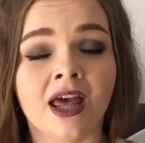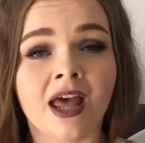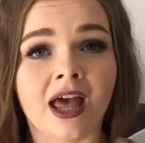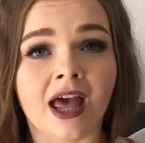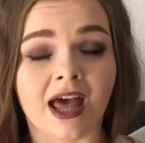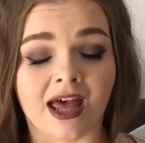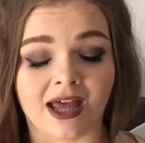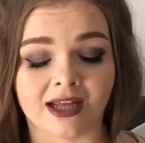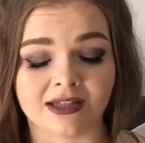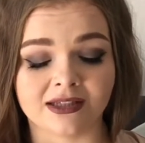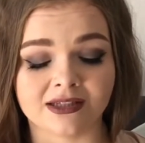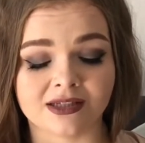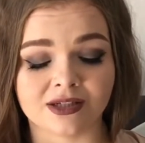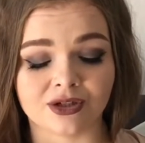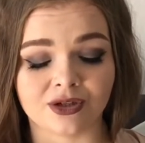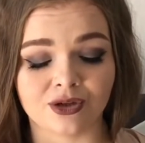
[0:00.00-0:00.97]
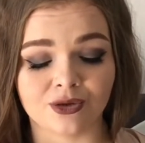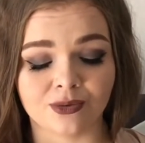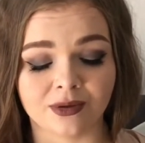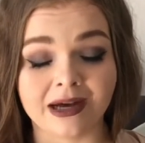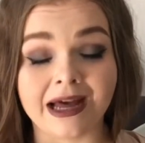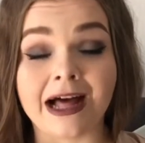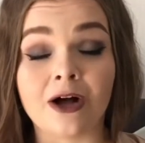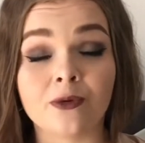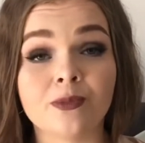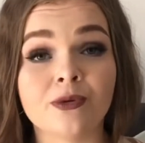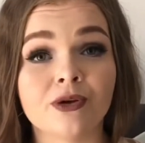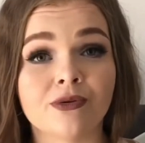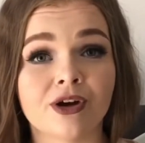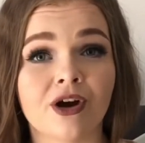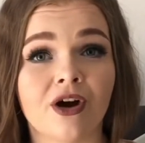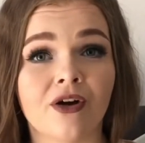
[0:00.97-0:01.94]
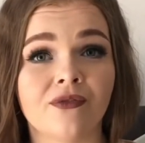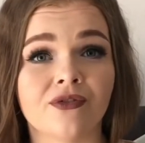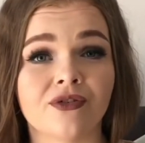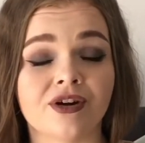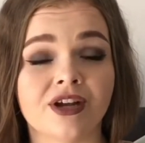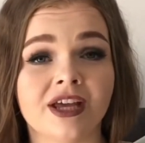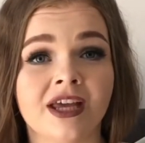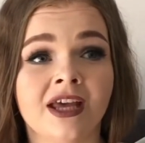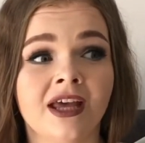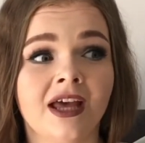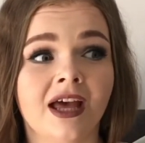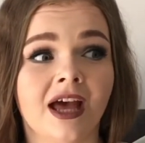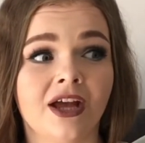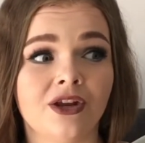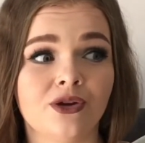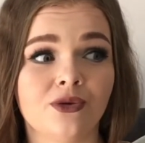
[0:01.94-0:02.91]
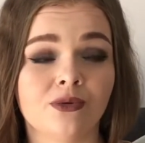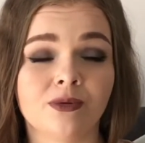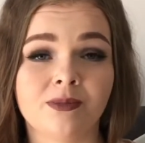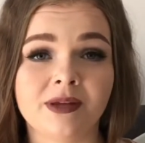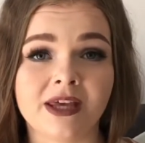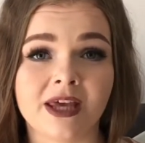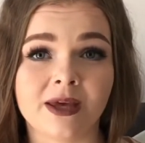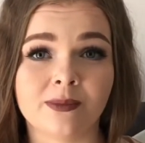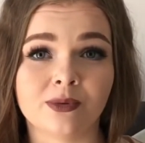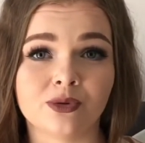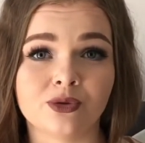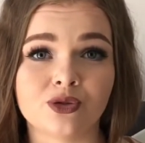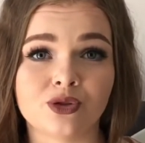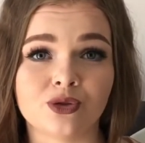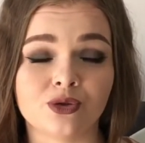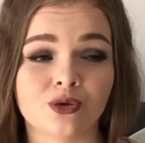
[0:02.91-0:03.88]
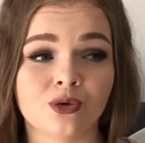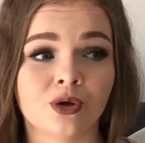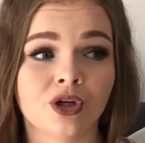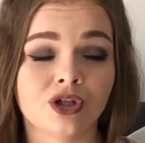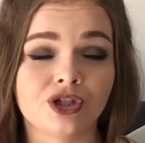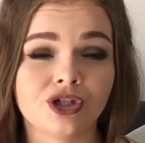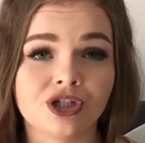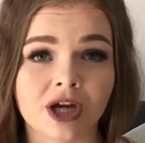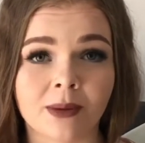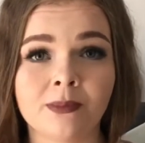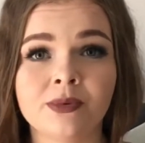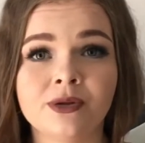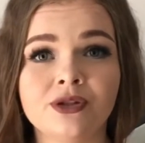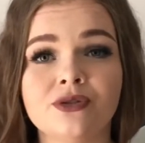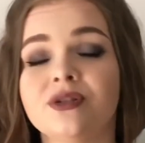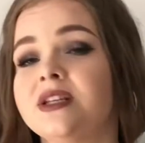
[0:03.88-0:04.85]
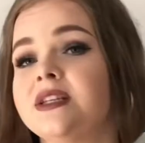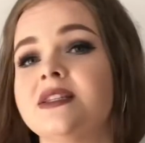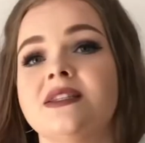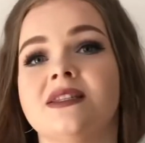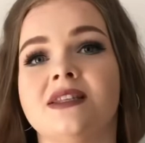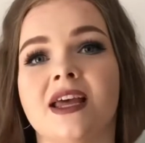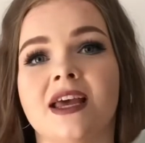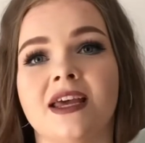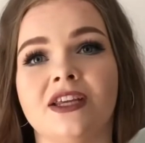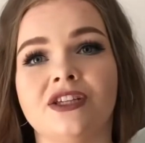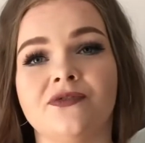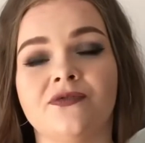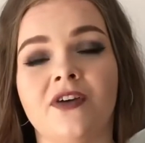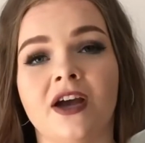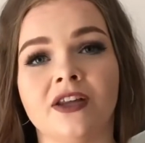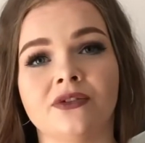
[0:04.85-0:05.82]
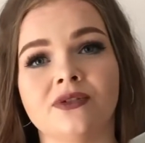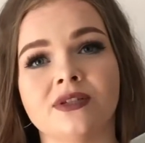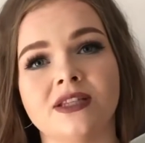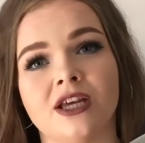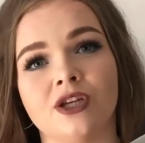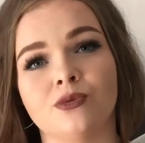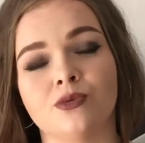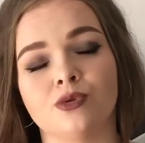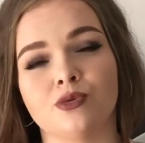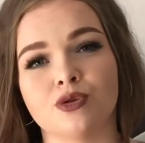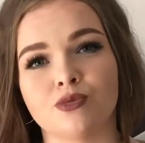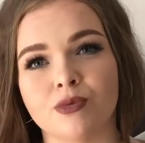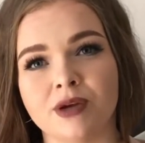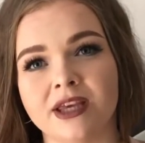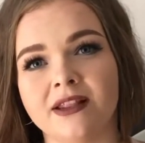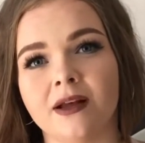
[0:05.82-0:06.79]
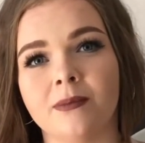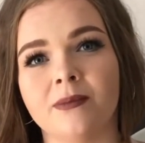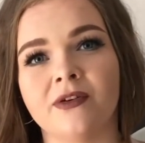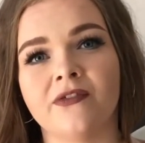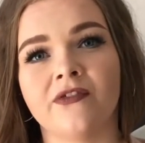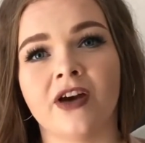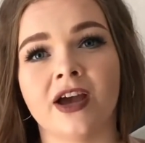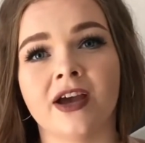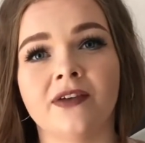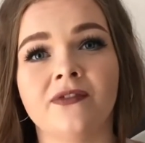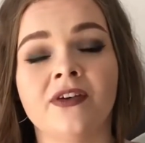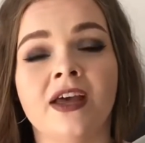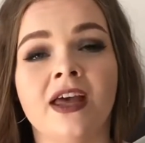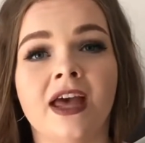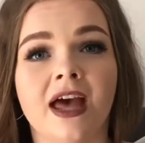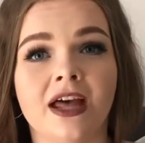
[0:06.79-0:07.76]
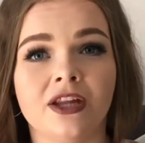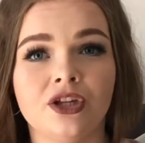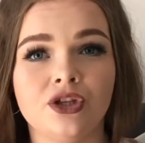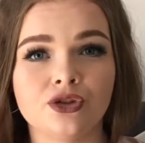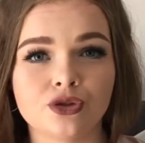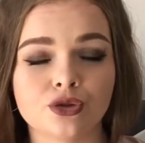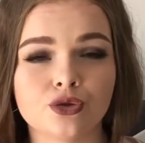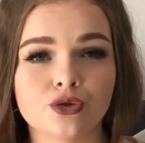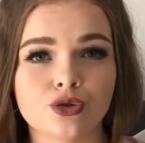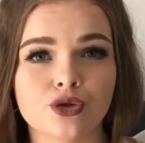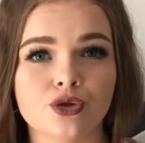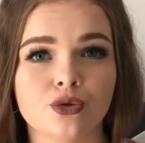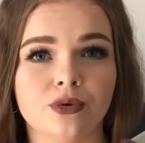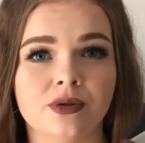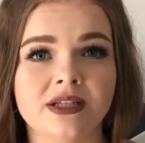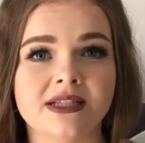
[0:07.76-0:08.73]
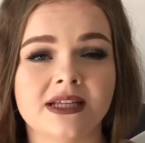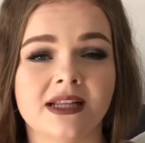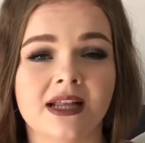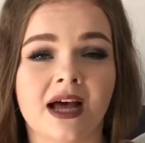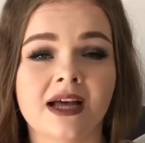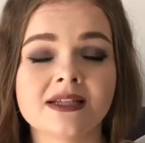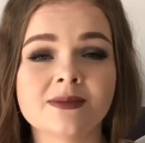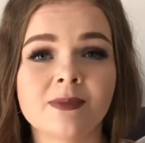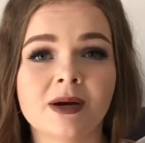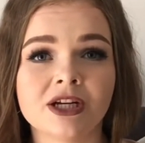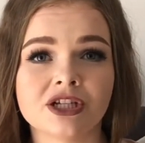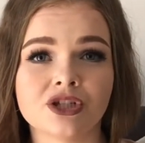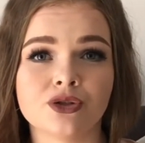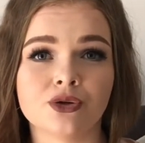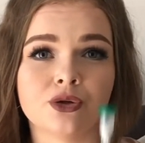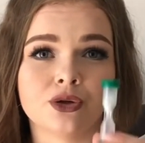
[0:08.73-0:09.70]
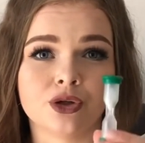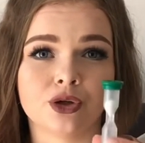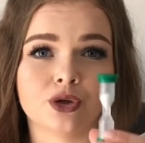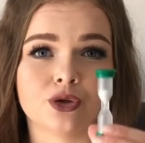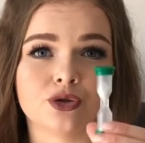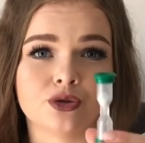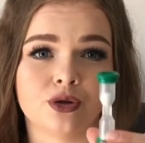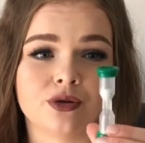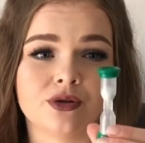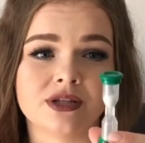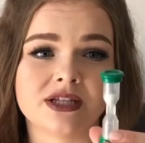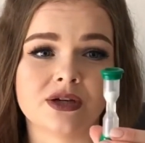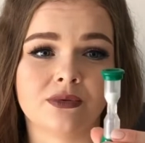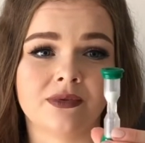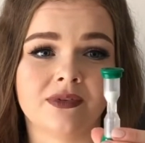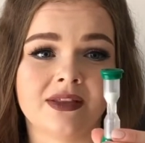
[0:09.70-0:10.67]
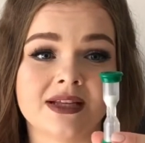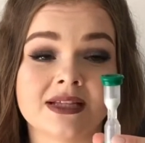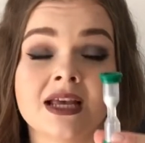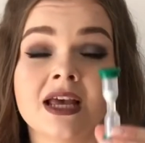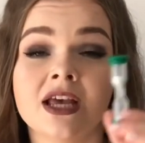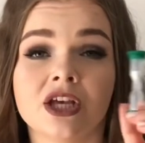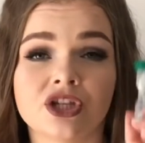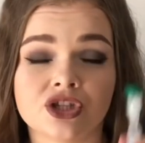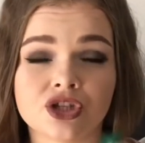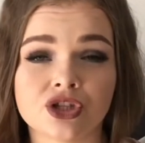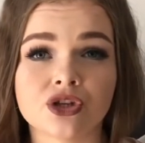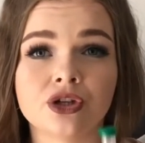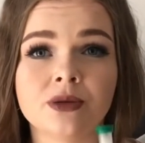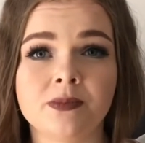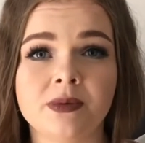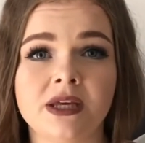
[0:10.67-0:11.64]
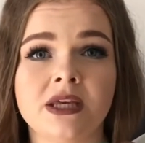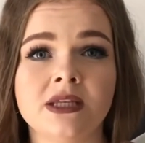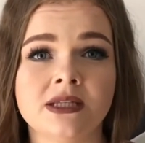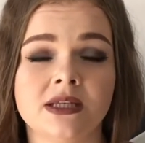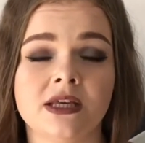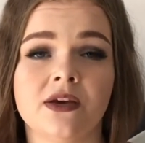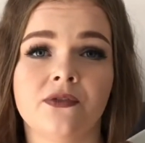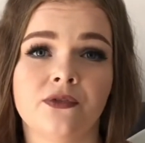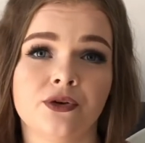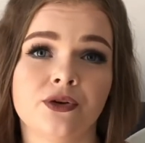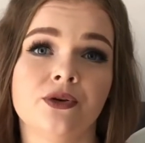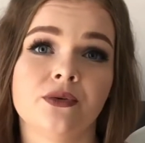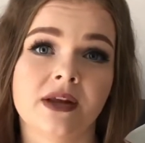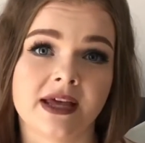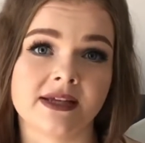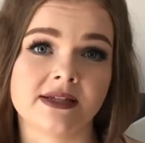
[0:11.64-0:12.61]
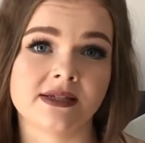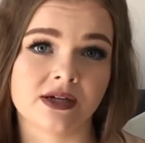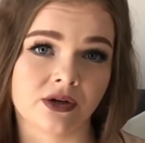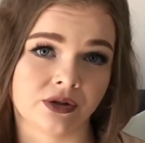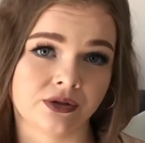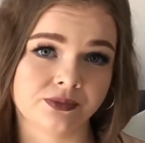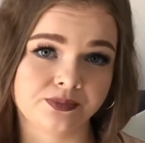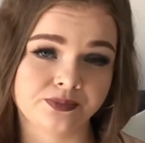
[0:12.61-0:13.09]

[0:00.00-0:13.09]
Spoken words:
and you will help your recovery, and you will be able to jump into the final stage, which was week number 5, and introduce solids. And as much as you're going to control yourself with this, it's just going to be easier for you later on.